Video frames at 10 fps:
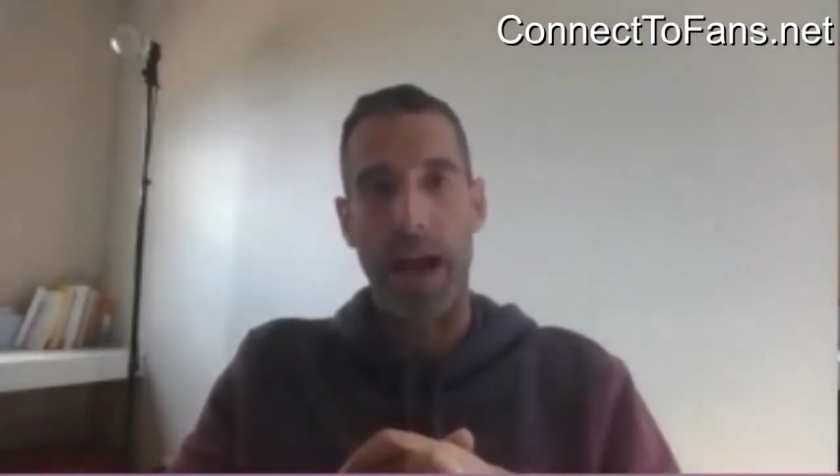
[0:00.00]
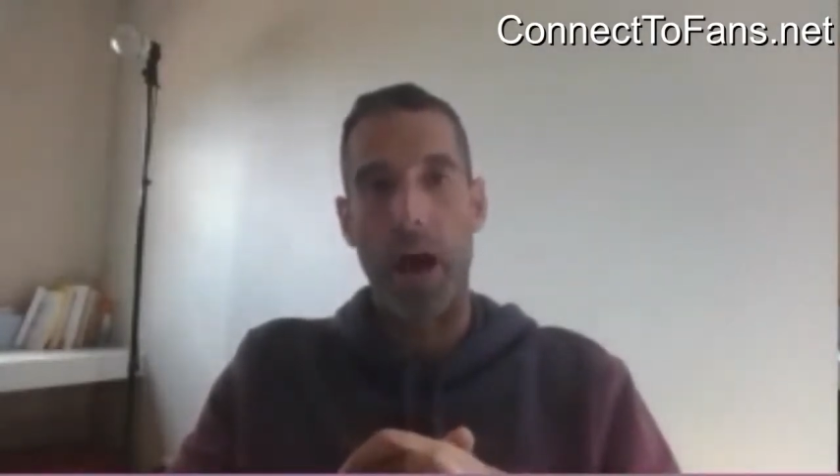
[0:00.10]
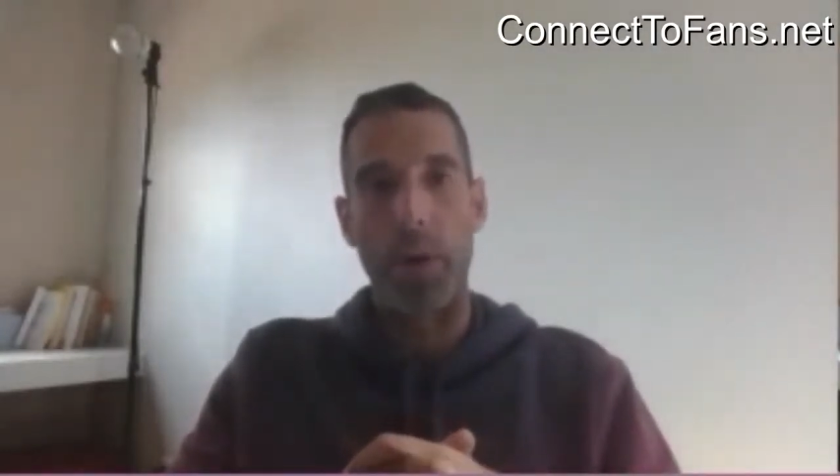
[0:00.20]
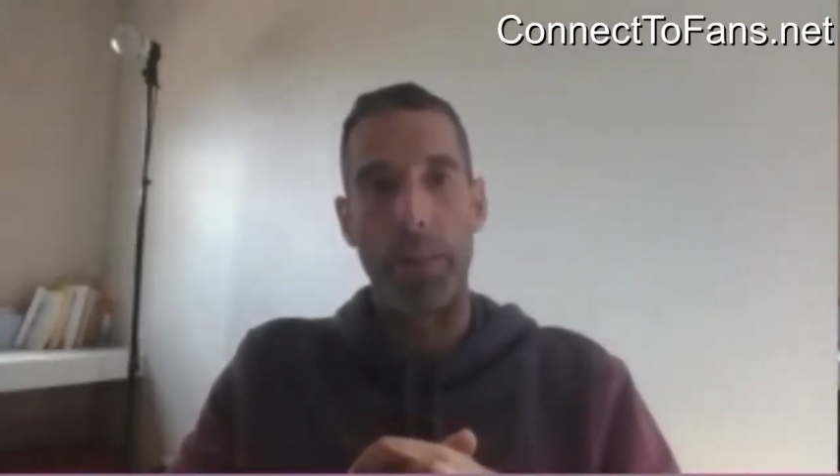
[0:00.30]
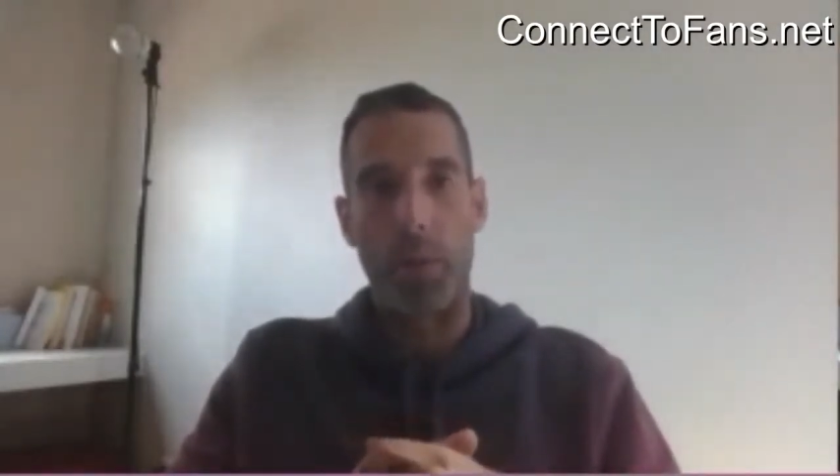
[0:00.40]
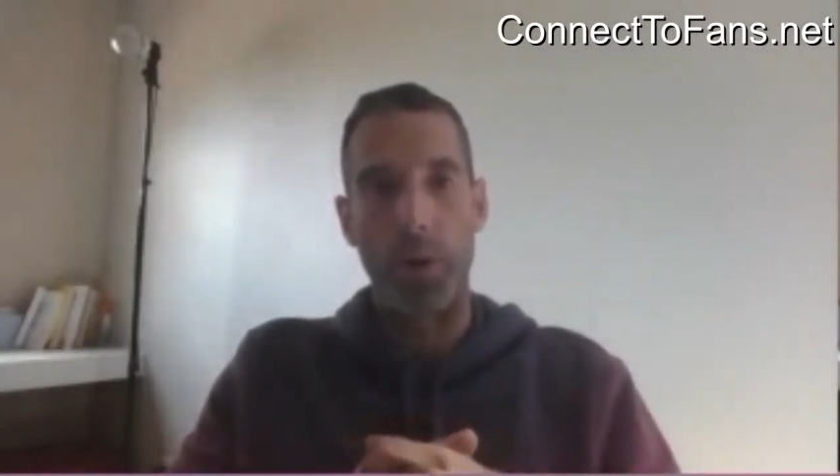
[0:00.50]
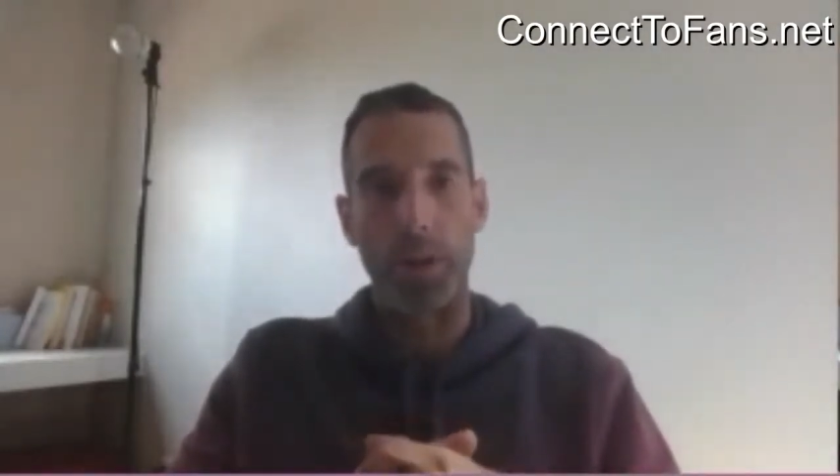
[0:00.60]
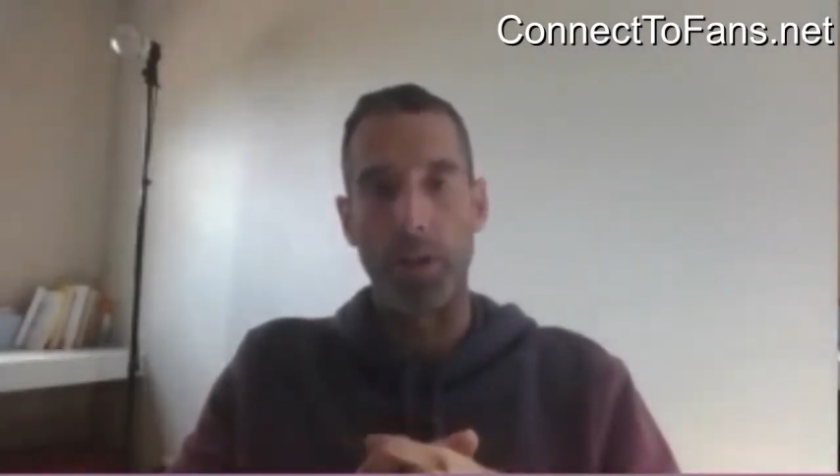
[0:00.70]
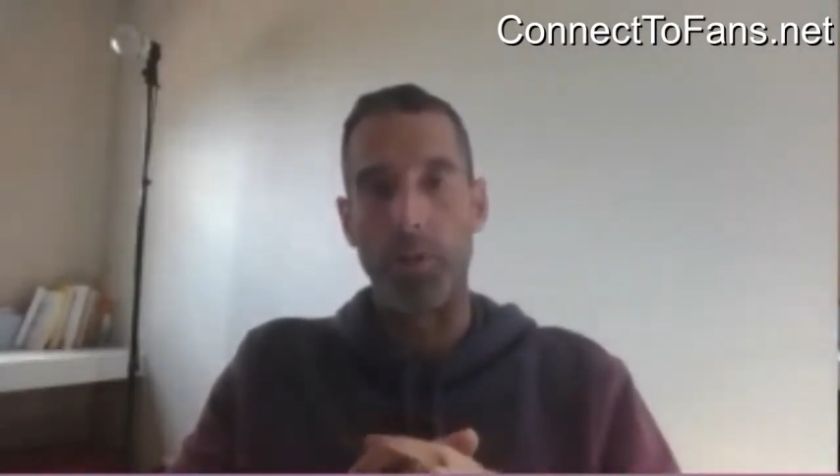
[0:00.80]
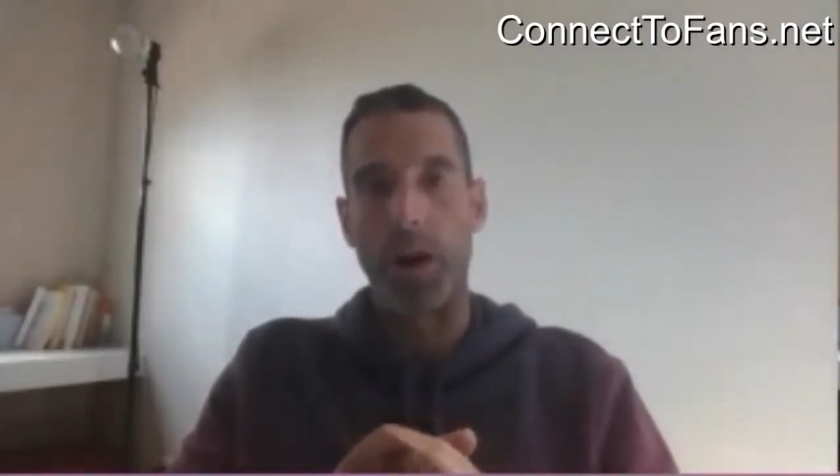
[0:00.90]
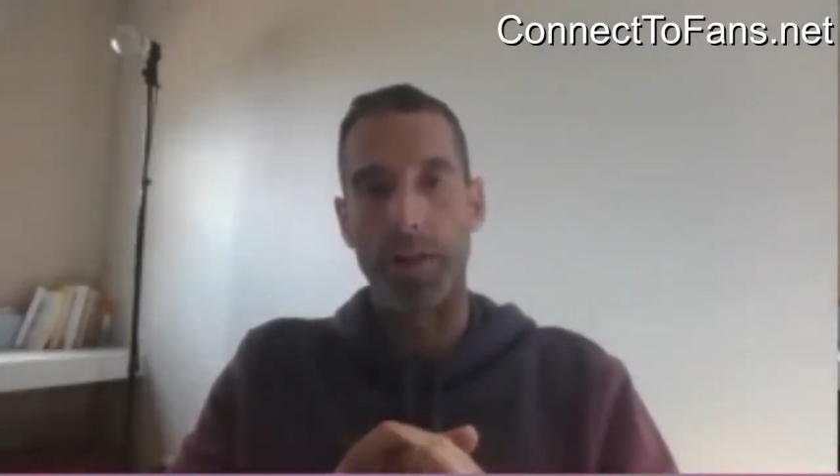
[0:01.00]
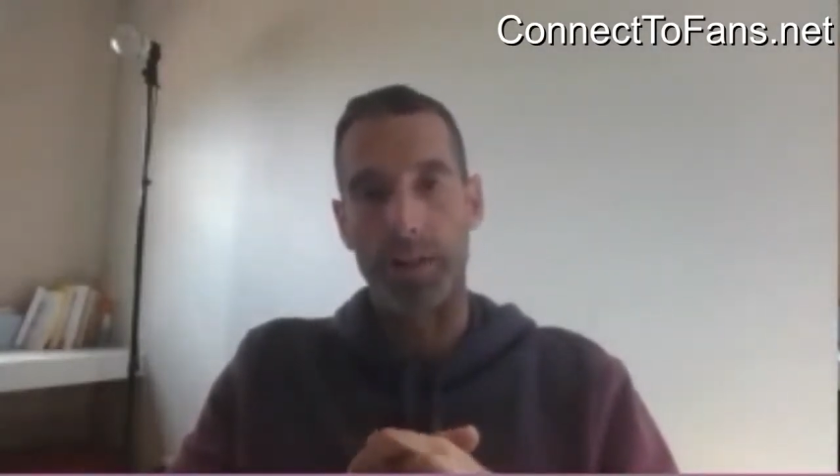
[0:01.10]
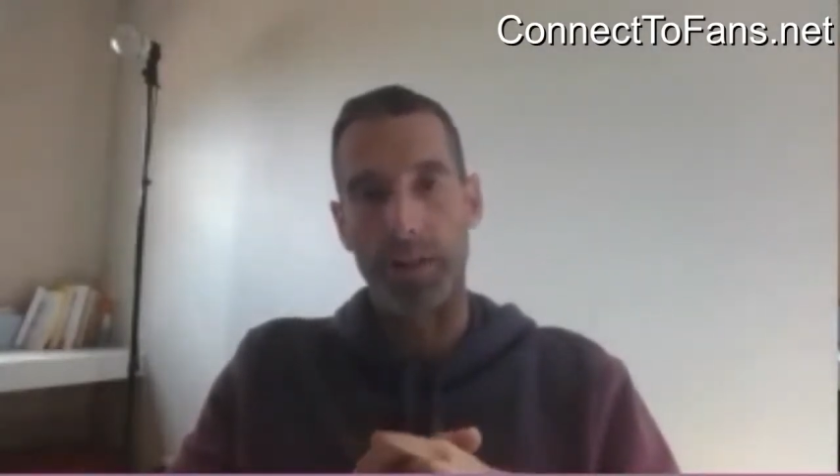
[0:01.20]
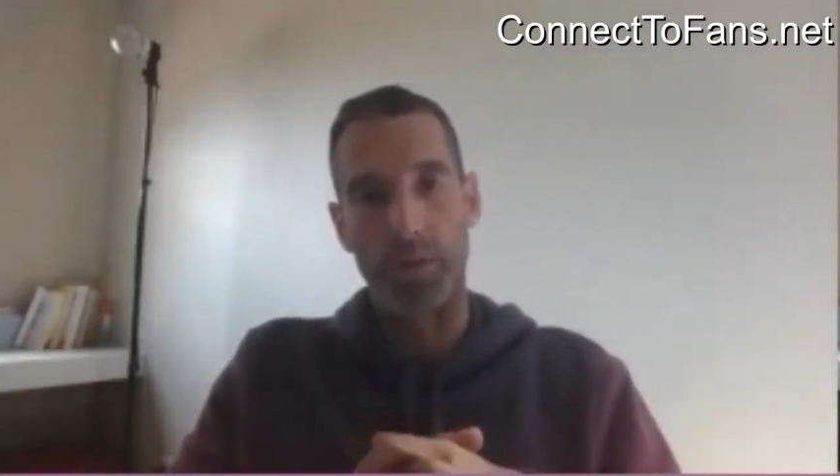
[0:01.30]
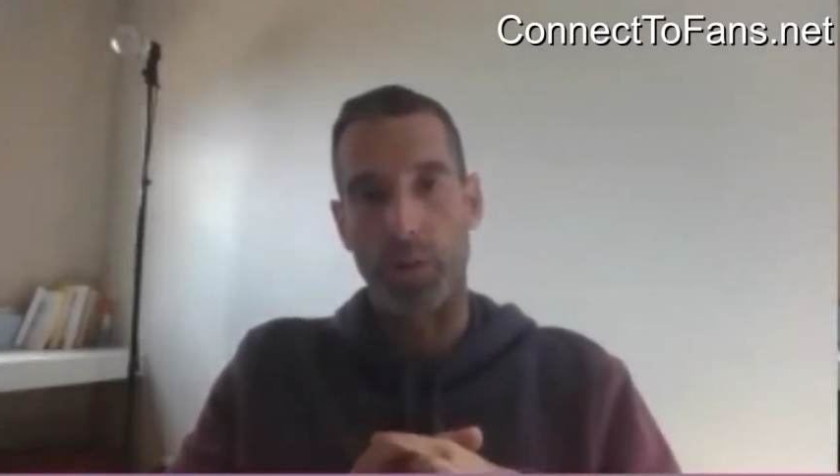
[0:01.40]
how important you are
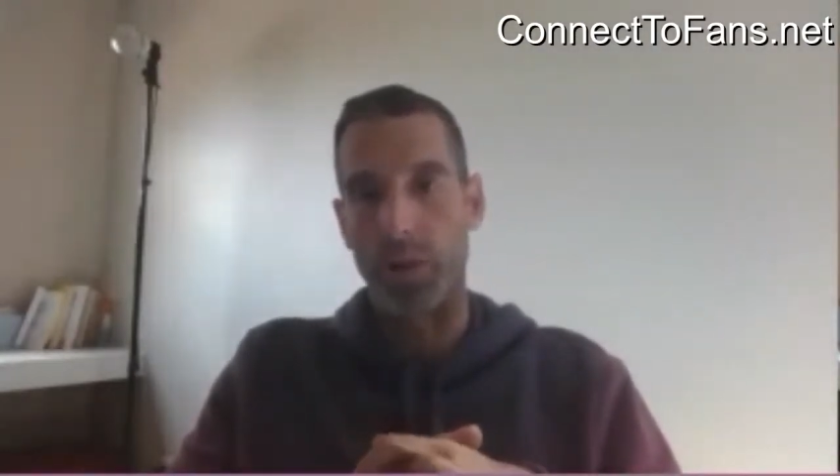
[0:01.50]
to this